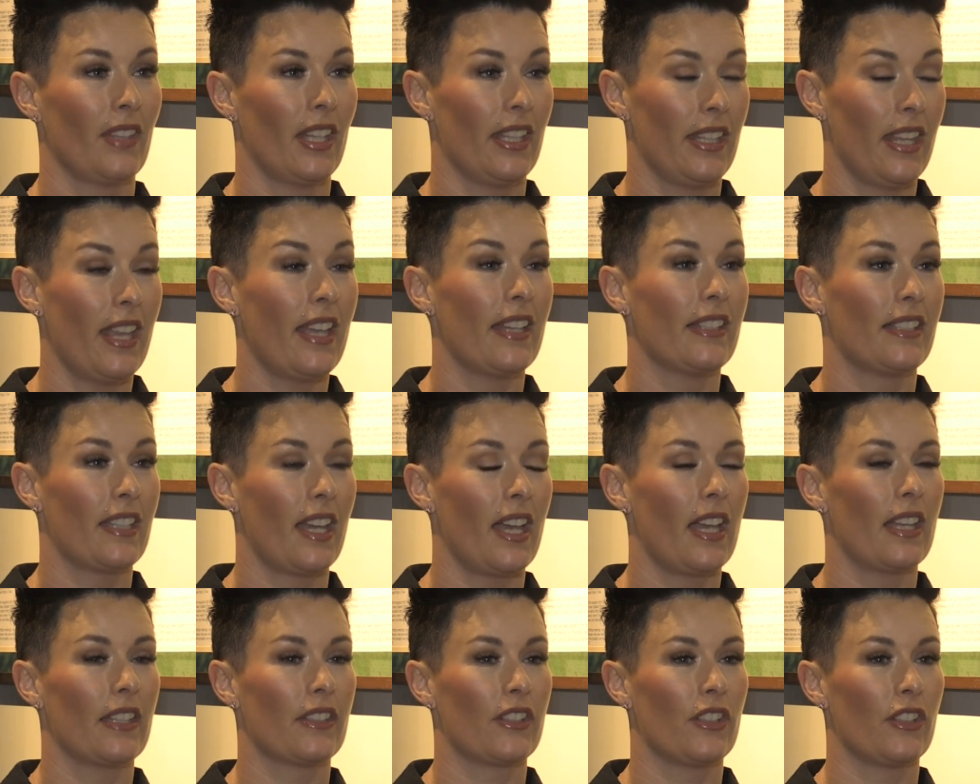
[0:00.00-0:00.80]
Yeah, it
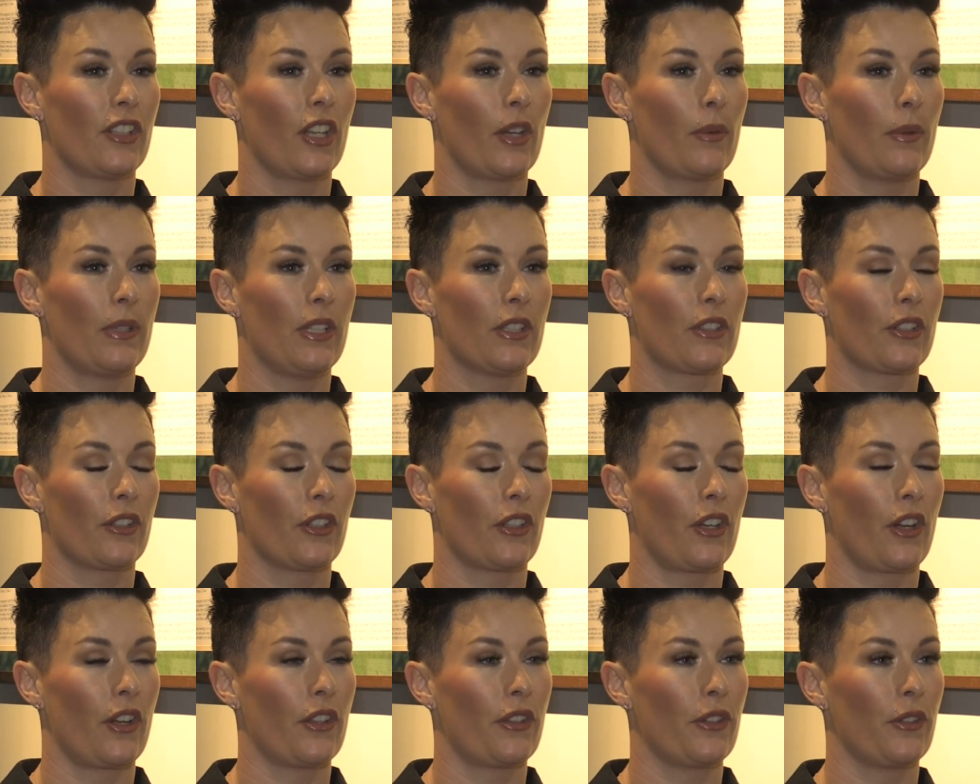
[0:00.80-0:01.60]
does. You know, when you sort
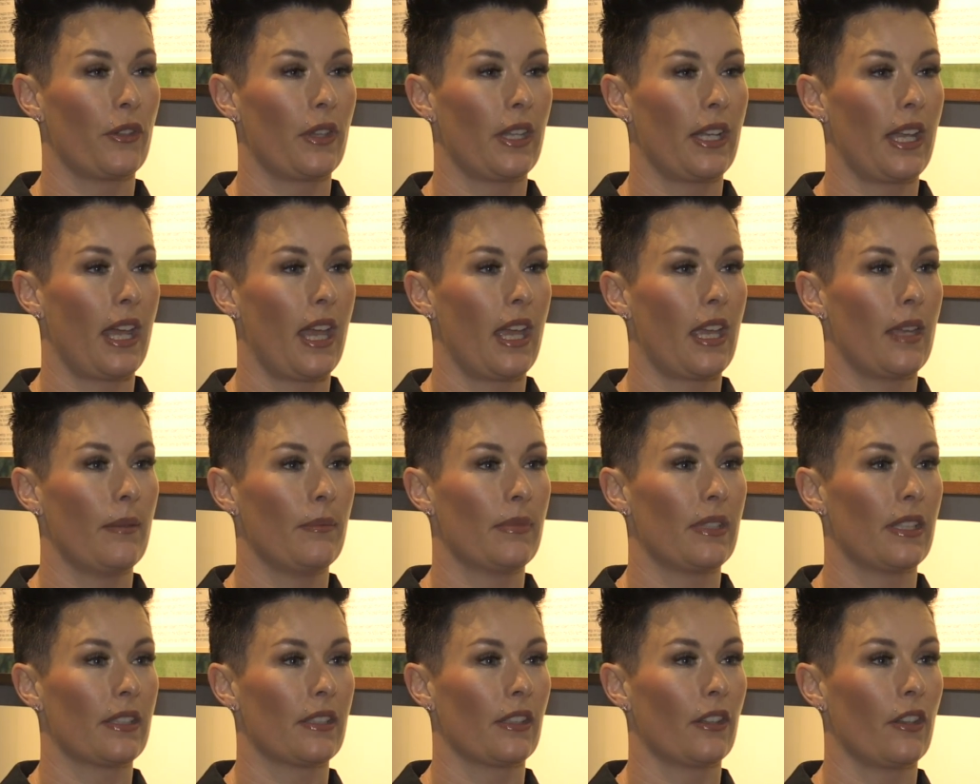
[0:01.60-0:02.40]
of go through the
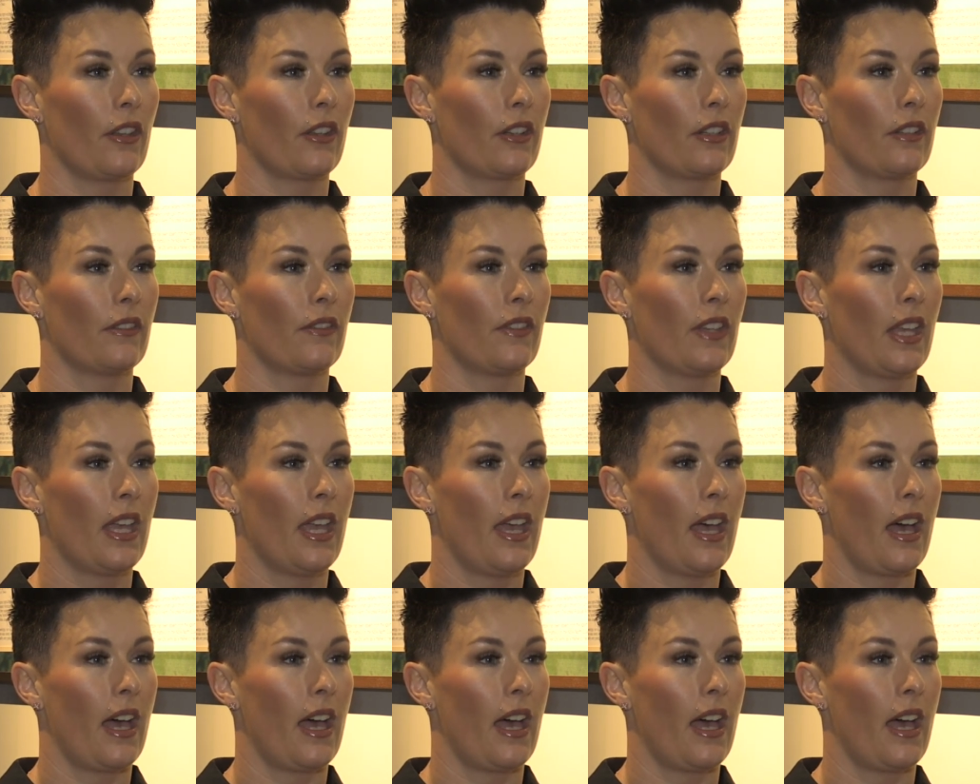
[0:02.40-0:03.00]
names, there's a lot of